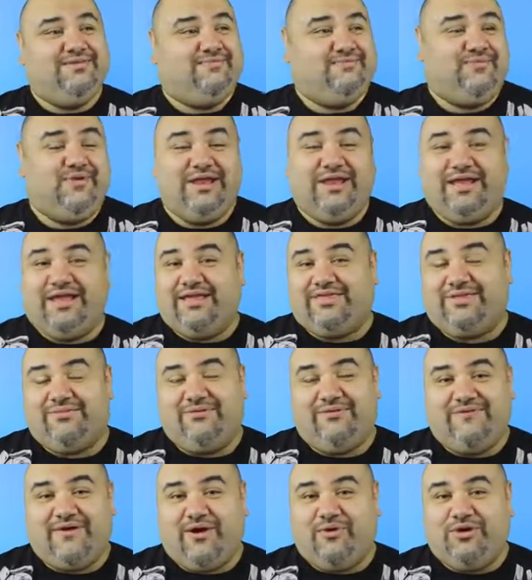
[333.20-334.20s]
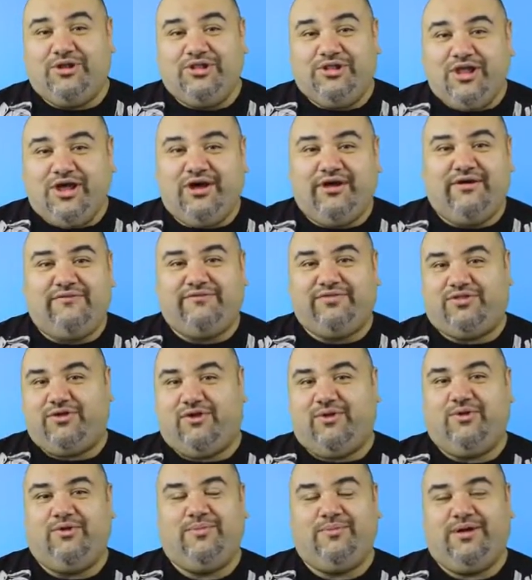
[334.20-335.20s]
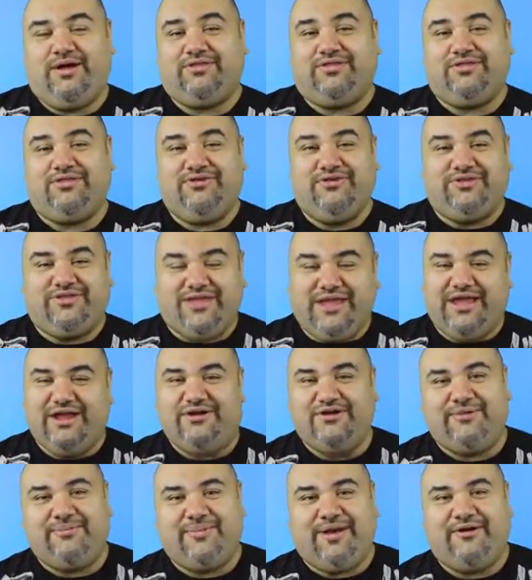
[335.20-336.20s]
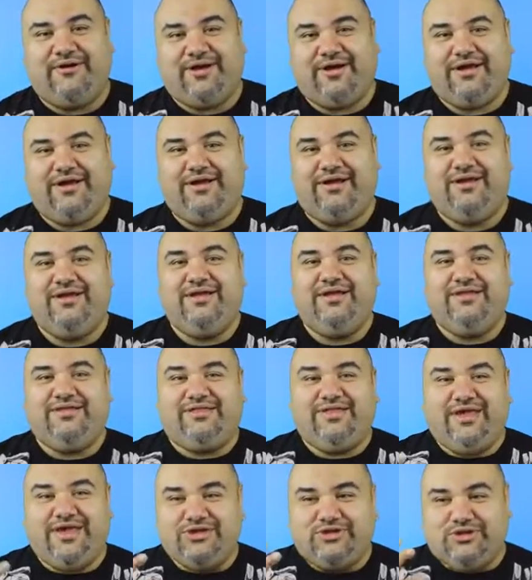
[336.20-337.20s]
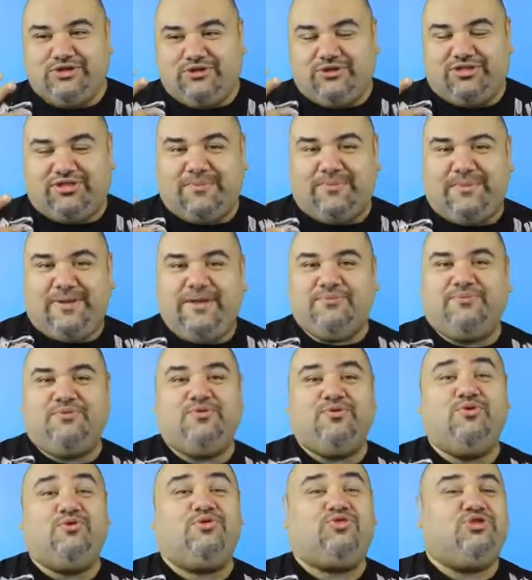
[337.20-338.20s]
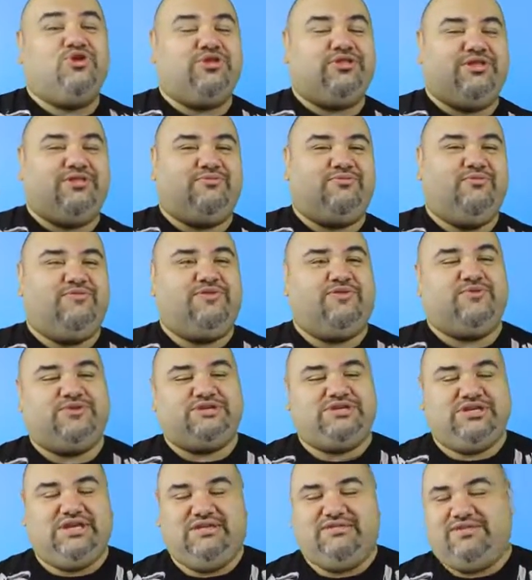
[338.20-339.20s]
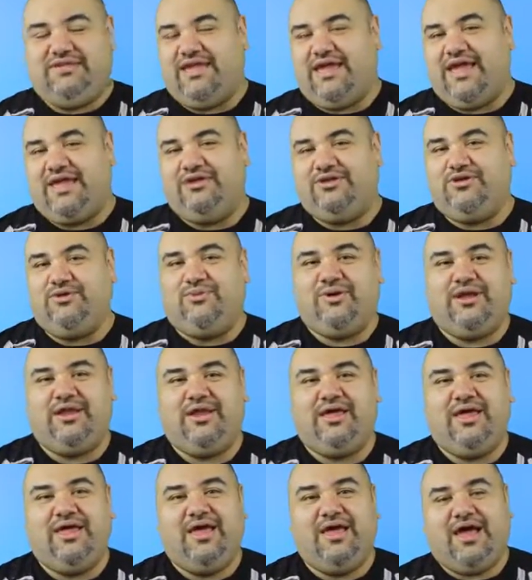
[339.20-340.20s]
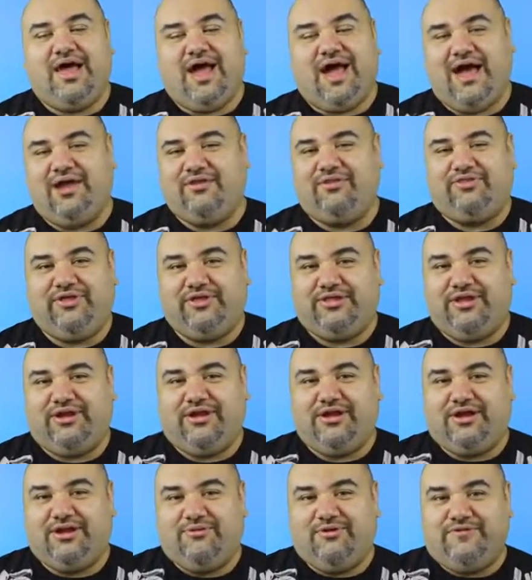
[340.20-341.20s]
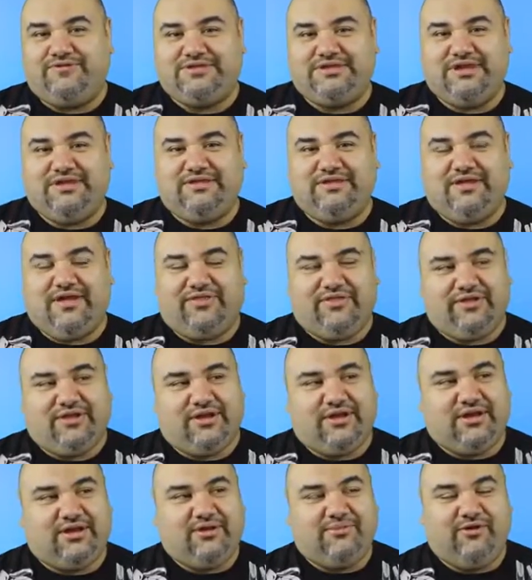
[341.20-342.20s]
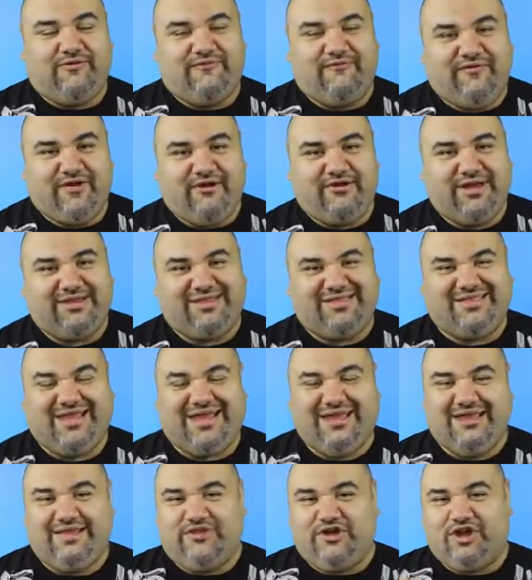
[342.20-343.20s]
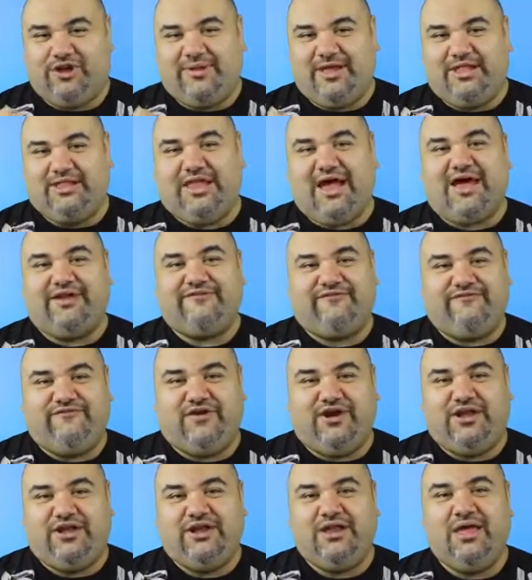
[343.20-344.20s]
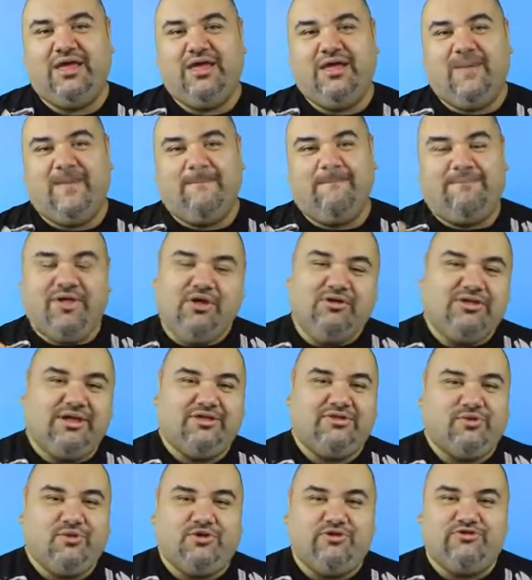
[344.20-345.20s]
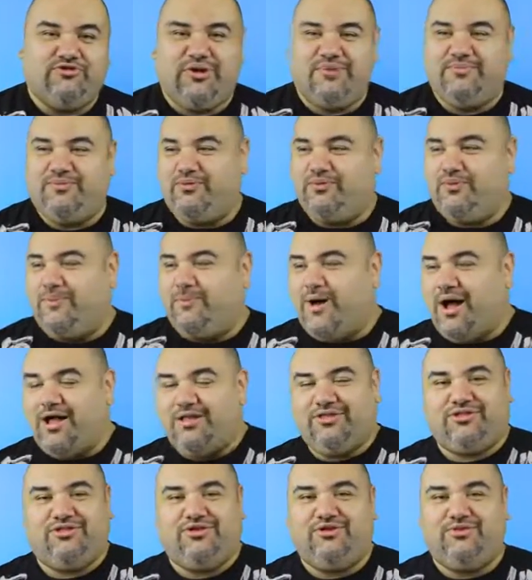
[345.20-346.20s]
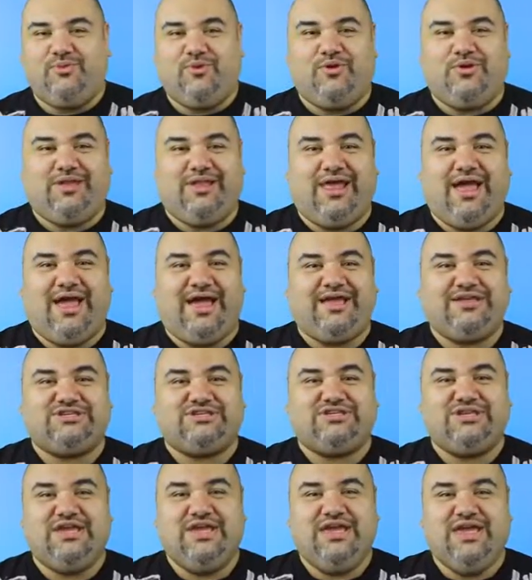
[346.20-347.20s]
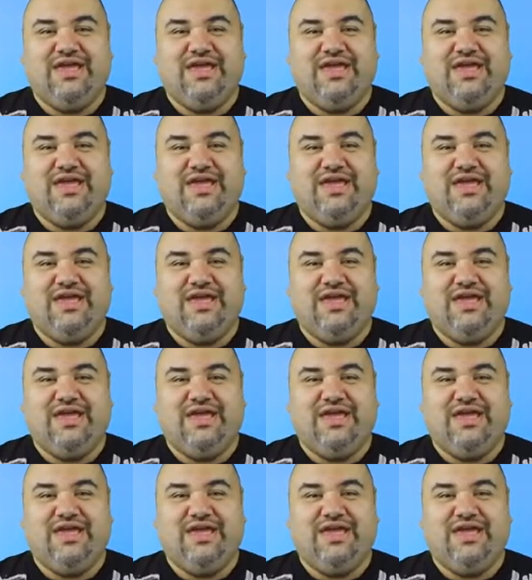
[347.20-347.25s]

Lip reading: We're going to get some of our loved Toho monsters here in America to introduce the people who thought these movies were cheesy. And you know what? I don't think they're going to come off cheesy. I think they're going to come off very entertaining. They're going to be a lot of fun. Buildings will crumble. Monsters will clash.